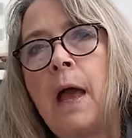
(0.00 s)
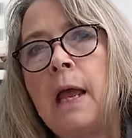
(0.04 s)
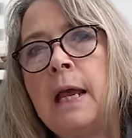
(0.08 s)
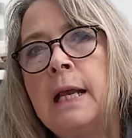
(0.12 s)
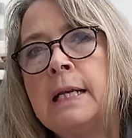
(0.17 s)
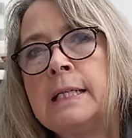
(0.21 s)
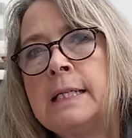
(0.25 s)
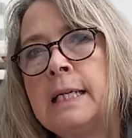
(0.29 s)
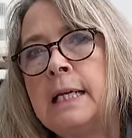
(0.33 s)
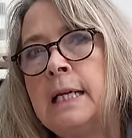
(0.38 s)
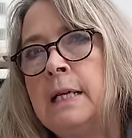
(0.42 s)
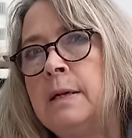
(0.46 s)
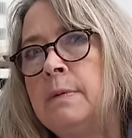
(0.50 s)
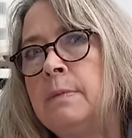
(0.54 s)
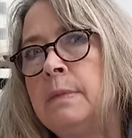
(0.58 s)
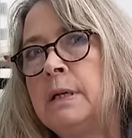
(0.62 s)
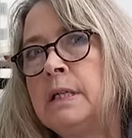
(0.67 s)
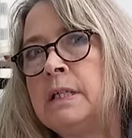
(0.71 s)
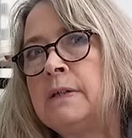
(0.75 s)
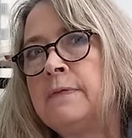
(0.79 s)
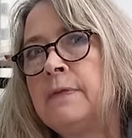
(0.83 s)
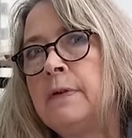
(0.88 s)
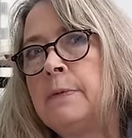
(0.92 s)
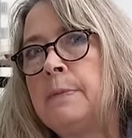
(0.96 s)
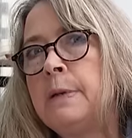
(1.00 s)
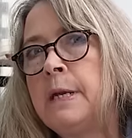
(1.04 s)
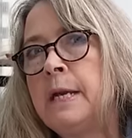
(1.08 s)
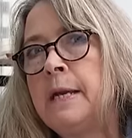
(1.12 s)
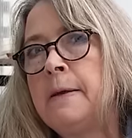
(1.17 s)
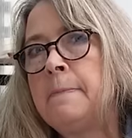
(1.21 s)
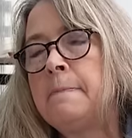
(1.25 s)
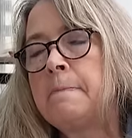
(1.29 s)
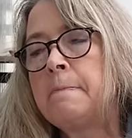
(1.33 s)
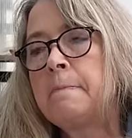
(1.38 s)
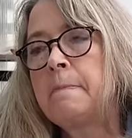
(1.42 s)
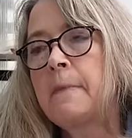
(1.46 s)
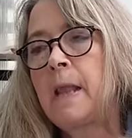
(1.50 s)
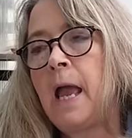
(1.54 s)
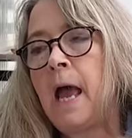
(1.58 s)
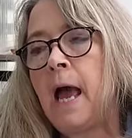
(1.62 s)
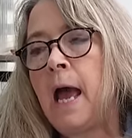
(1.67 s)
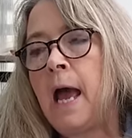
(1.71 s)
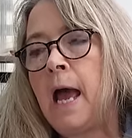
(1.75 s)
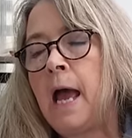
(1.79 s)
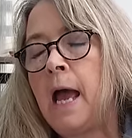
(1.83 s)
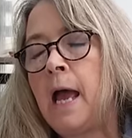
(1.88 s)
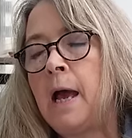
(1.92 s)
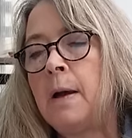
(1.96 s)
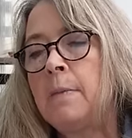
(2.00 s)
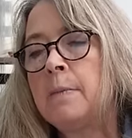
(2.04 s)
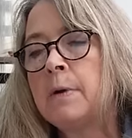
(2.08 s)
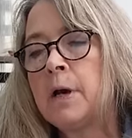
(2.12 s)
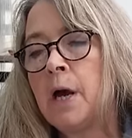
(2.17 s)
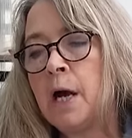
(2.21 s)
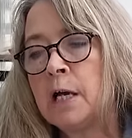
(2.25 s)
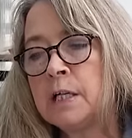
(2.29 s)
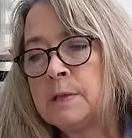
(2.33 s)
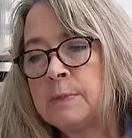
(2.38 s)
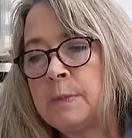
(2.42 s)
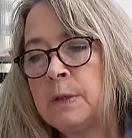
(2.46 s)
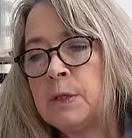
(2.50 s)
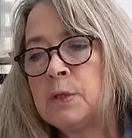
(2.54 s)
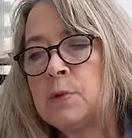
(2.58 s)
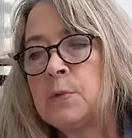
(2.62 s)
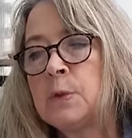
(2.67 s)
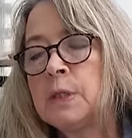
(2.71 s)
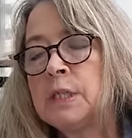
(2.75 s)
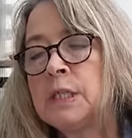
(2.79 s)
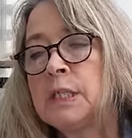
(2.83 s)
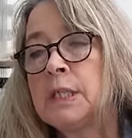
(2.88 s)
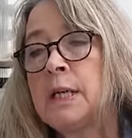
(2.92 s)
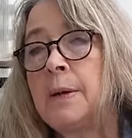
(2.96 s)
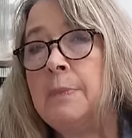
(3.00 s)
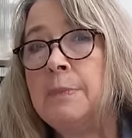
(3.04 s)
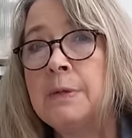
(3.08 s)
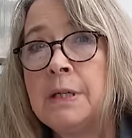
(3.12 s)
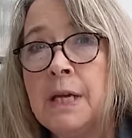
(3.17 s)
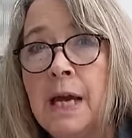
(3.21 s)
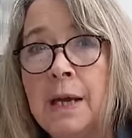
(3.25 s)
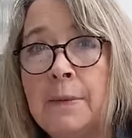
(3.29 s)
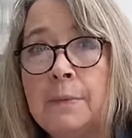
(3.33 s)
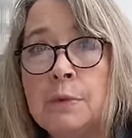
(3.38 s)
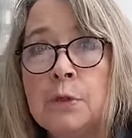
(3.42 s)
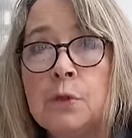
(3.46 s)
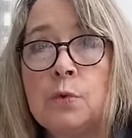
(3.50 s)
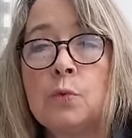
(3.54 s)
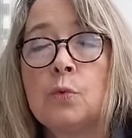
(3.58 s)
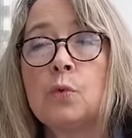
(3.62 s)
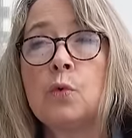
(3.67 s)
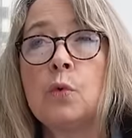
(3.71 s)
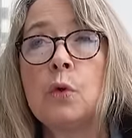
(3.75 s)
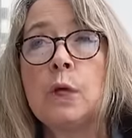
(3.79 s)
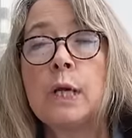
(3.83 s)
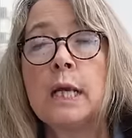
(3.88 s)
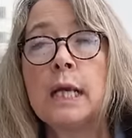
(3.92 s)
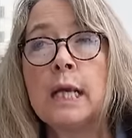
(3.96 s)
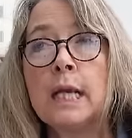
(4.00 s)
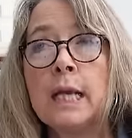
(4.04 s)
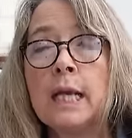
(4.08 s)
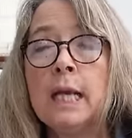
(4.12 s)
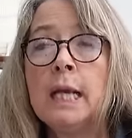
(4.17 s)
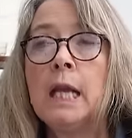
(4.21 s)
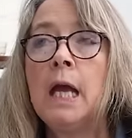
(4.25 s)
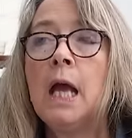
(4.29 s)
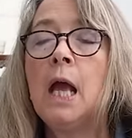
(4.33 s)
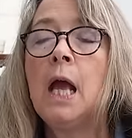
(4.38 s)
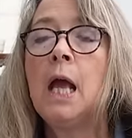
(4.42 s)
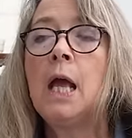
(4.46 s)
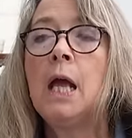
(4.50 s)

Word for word: is hit and miss for me um, cosmos will sometimes re